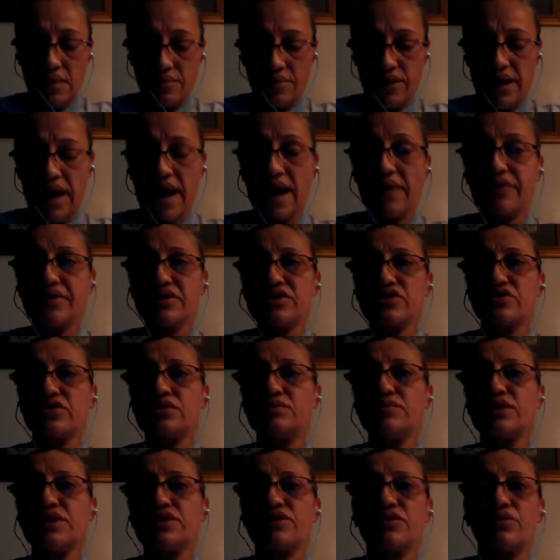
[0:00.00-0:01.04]
But I had this
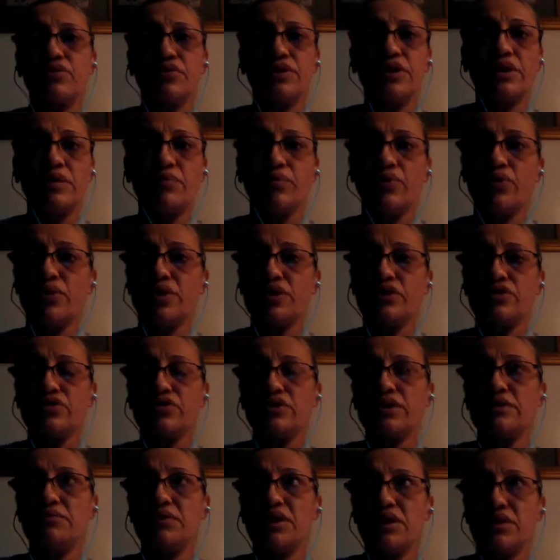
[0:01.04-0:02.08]
dream, and it's a real important
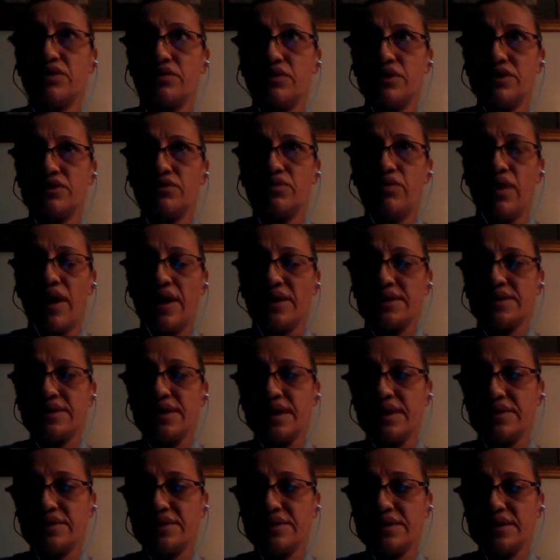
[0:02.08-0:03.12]
dream. And the reason why I
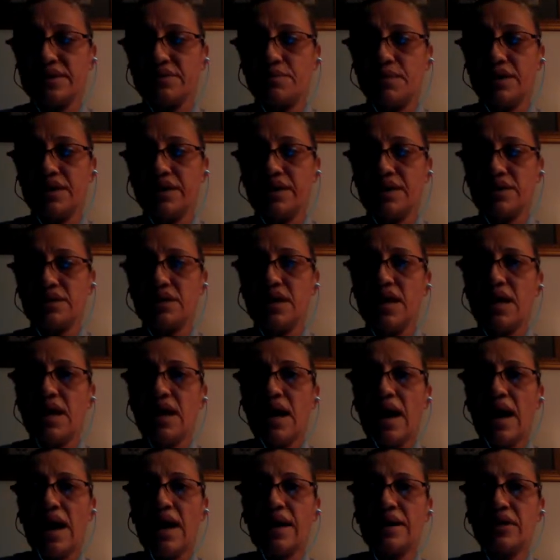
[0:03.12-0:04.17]
say this is because
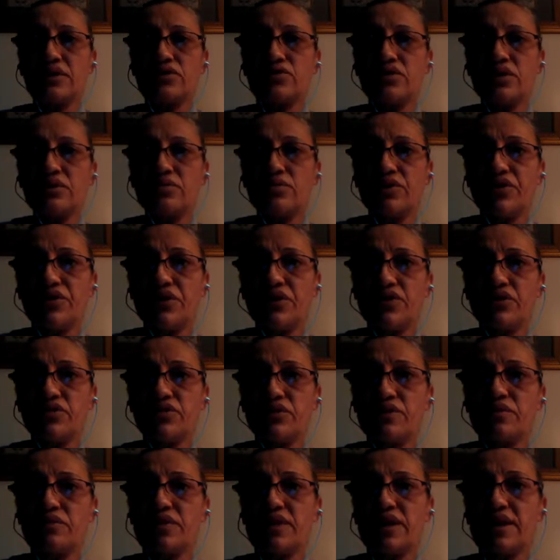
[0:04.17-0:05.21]
I had a dream within the
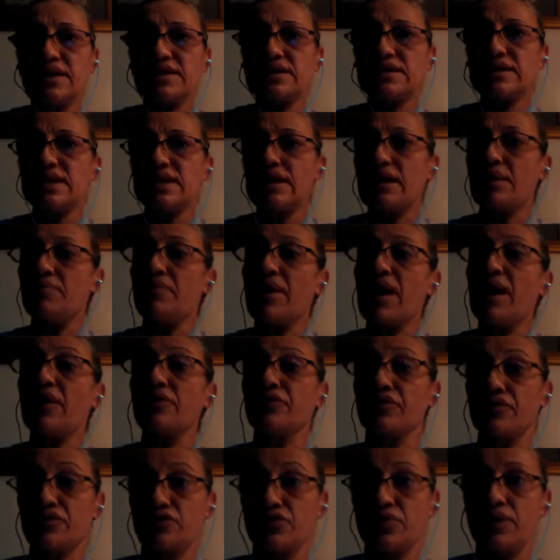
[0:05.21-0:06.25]
dream the next day about
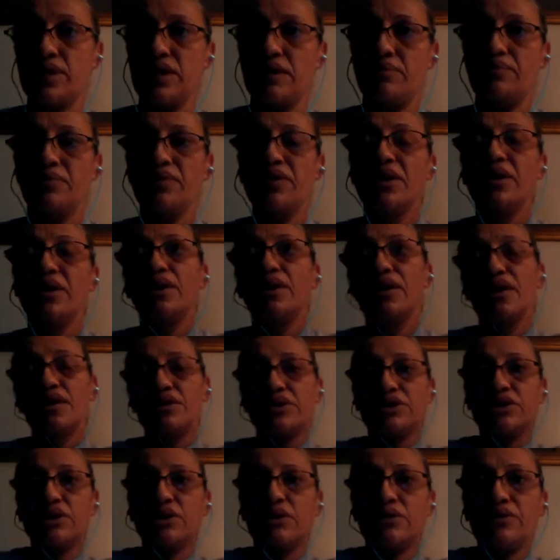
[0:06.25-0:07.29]
the dream.
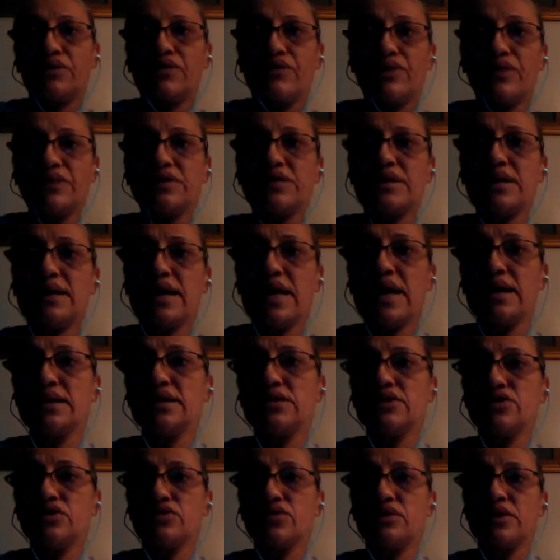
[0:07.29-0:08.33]
So the first night I had
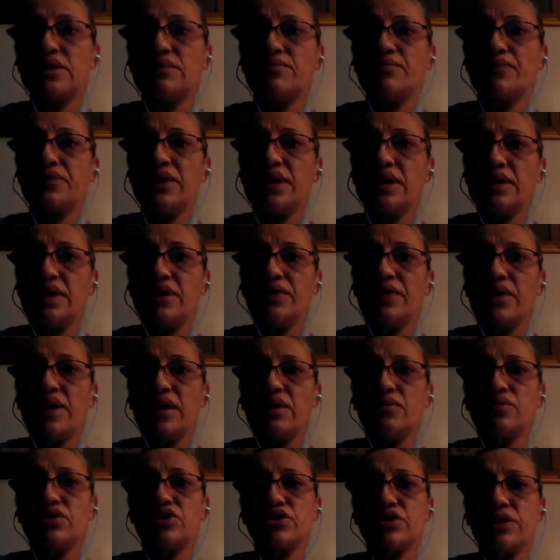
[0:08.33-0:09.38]
this dream, and I thought I
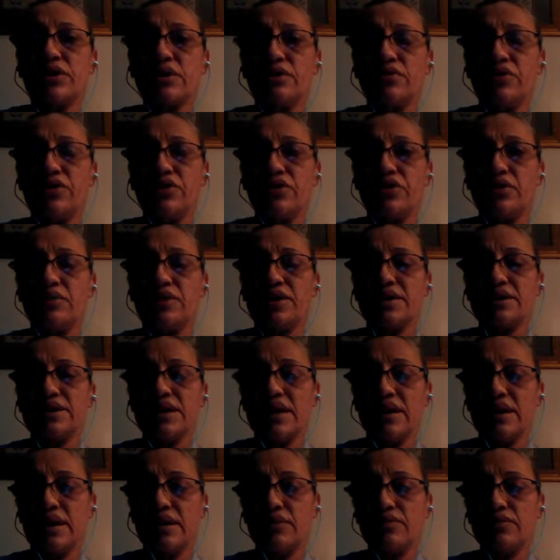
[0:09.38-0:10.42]
would share it with you because
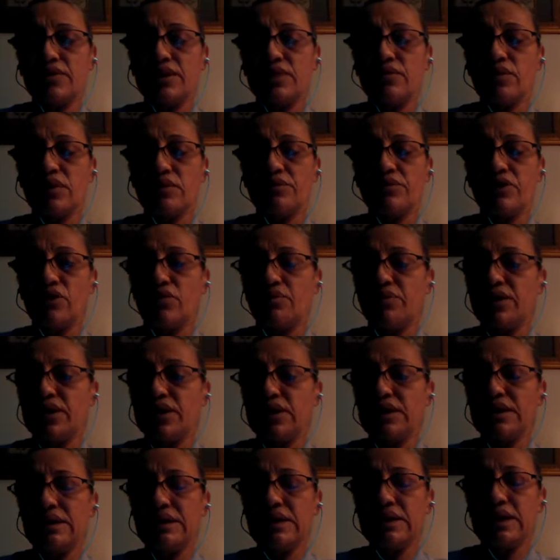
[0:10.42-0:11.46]
I really want to be
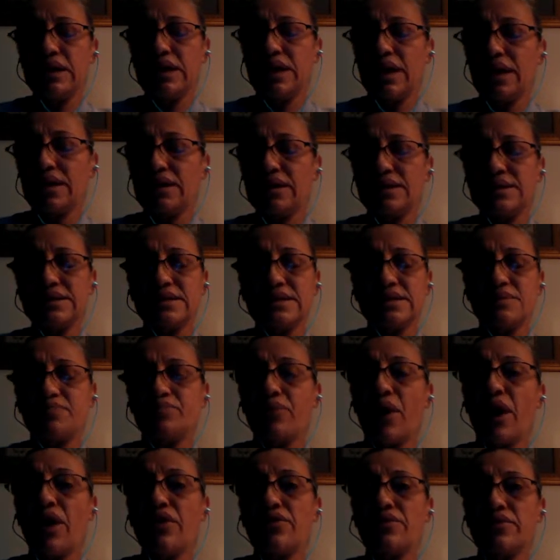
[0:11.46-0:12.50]
obedient, and it's just
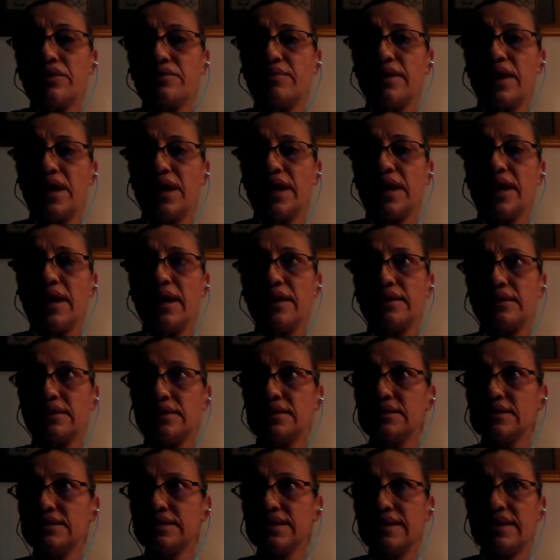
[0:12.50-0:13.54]
bothering me. I can't
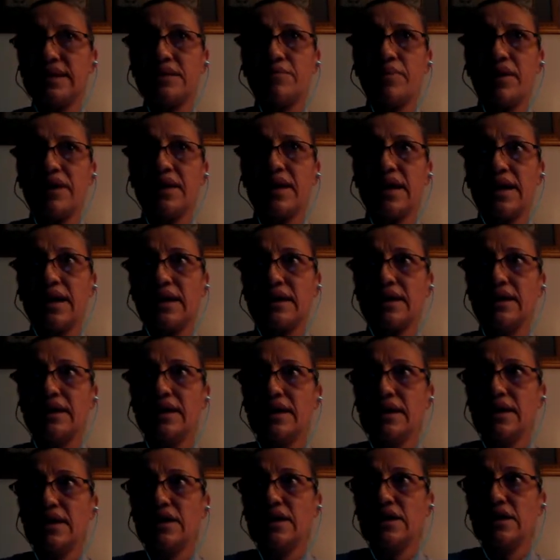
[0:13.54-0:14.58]
sleep. I can't
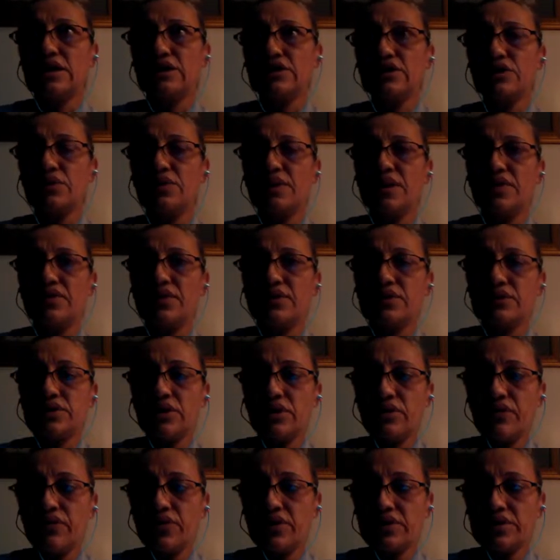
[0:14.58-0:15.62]
do anything. So
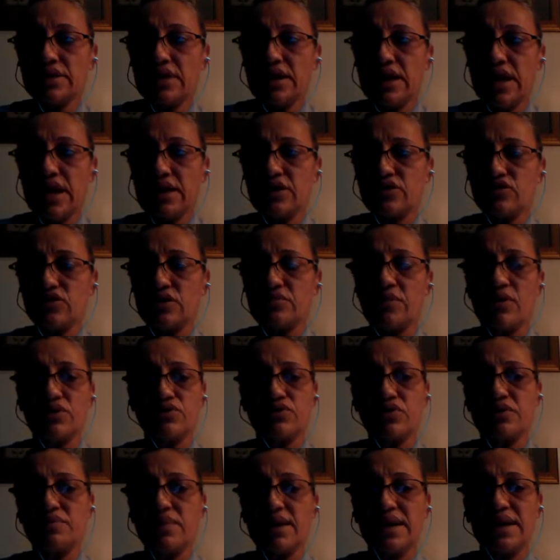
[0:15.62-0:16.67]
the first night I had a dream, I was
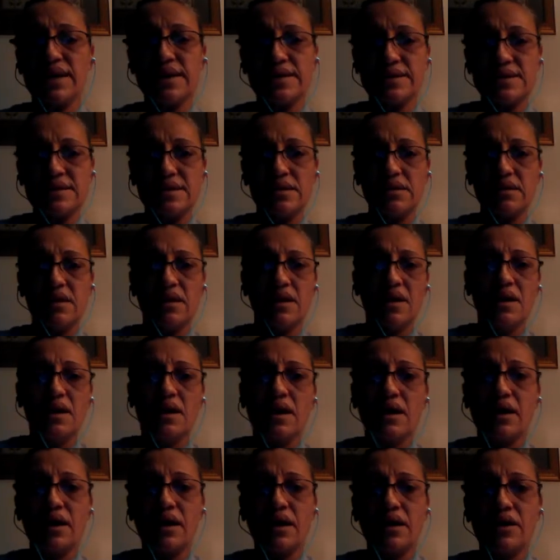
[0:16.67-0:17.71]
with my cousin.
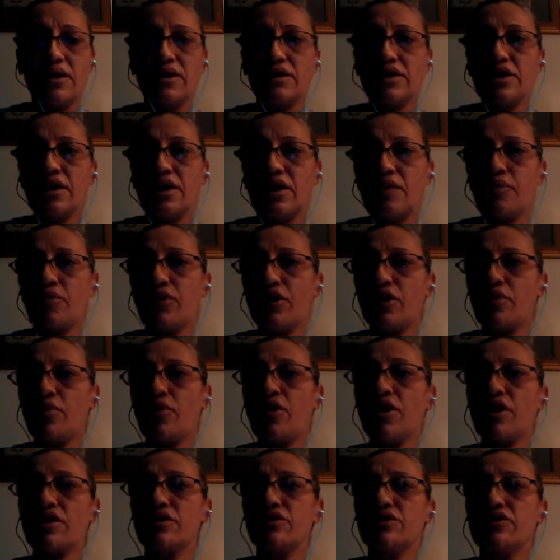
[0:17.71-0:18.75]
Her and I are prayer
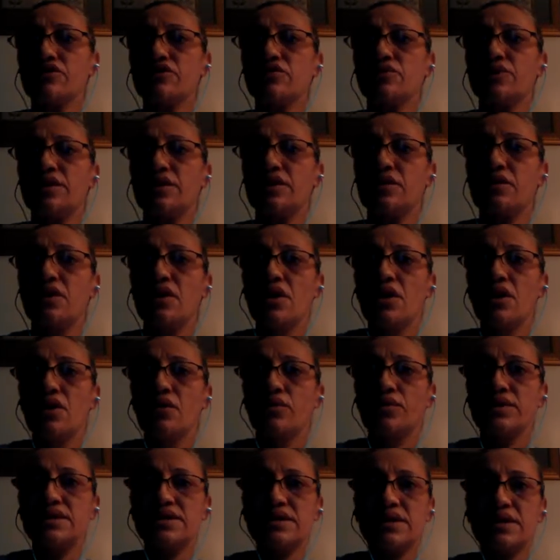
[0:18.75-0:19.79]
partners. We
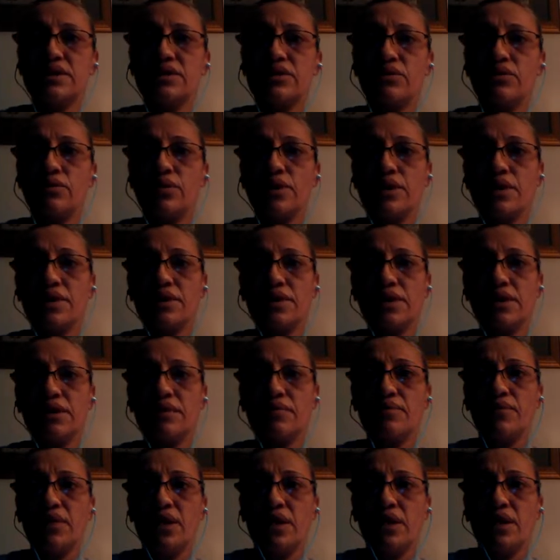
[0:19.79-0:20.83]
study the Word,
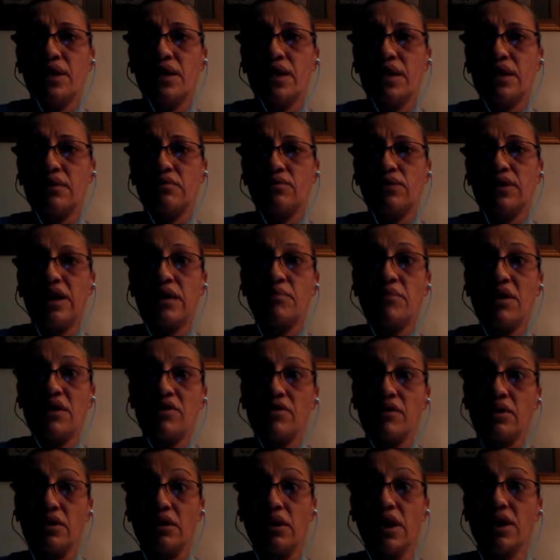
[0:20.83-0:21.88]
and we came out
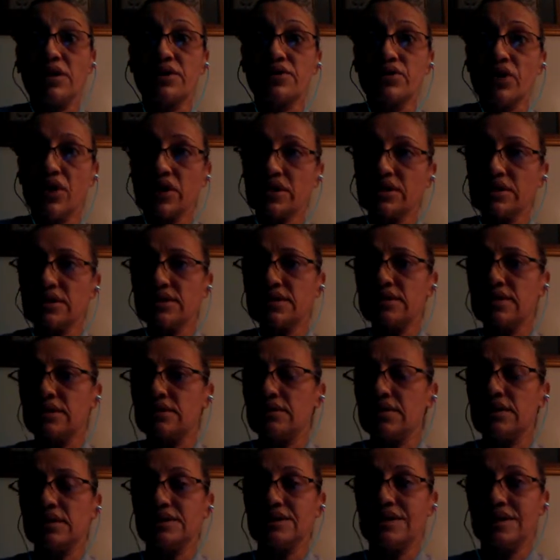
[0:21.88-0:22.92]
of a lot of darkness,
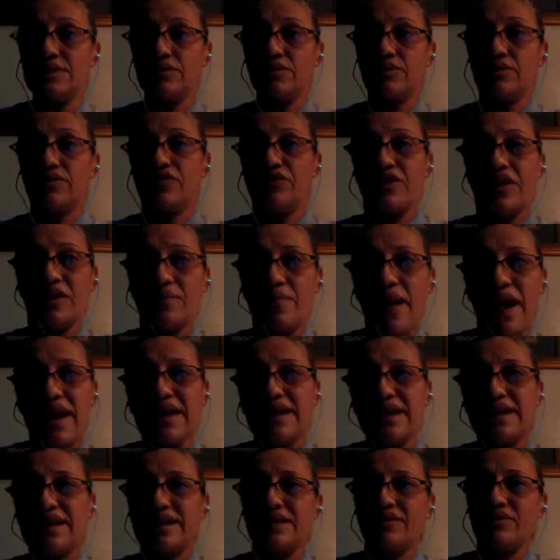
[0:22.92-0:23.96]
and we fell
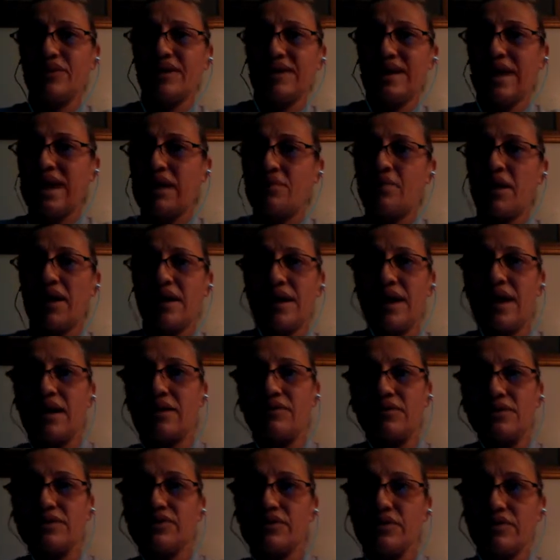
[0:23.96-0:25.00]
back in, and we came back
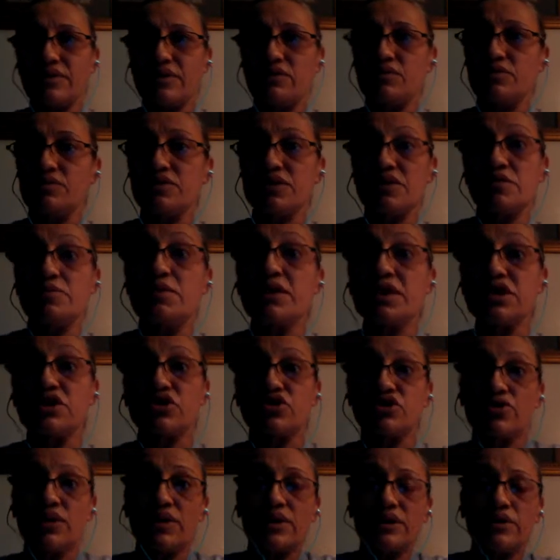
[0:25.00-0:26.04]
out, and it's been a
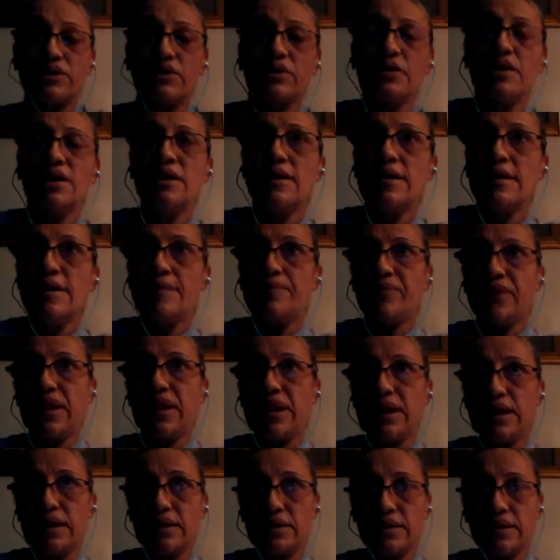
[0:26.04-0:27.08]
struggle.
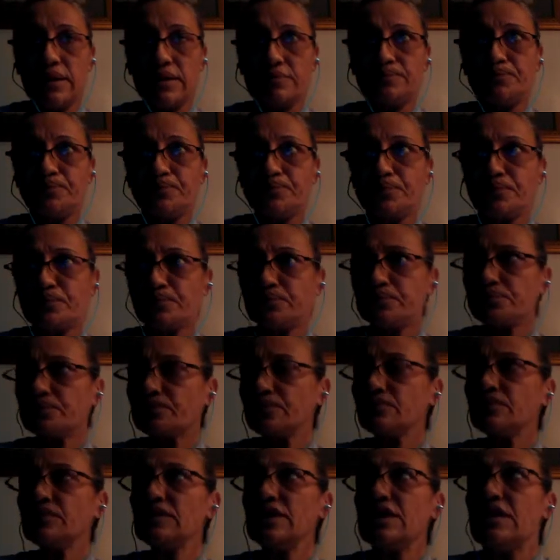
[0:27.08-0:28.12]
And
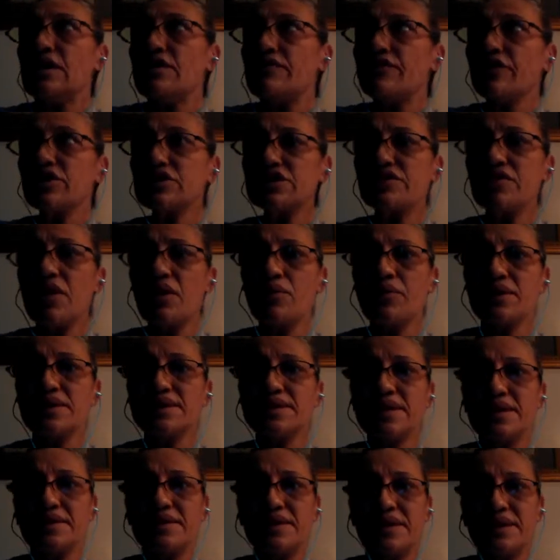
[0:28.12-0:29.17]
first of all, I want to
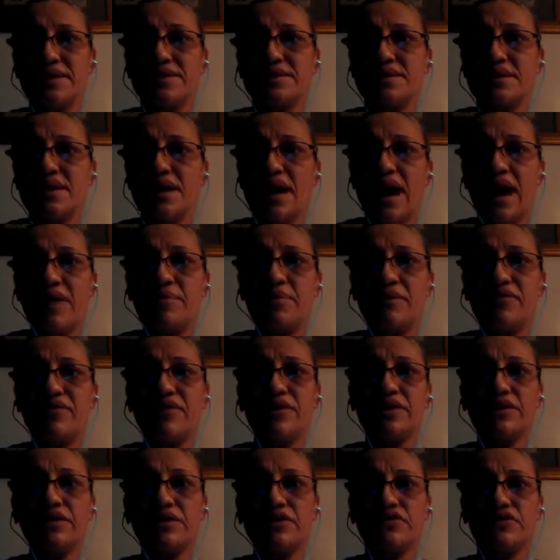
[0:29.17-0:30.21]
say this. I've been
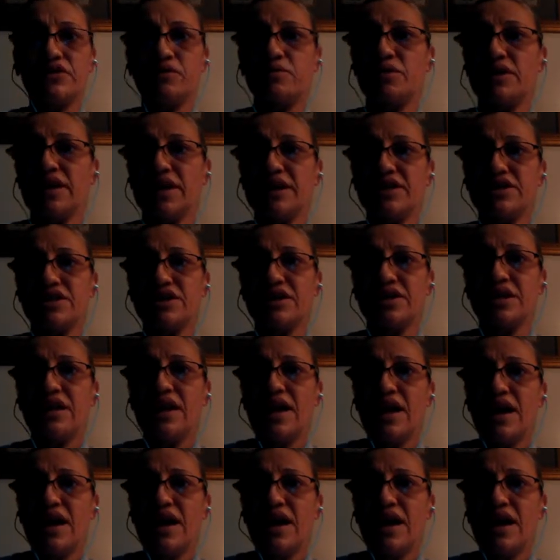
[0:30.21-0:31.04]
feeling the tribulation.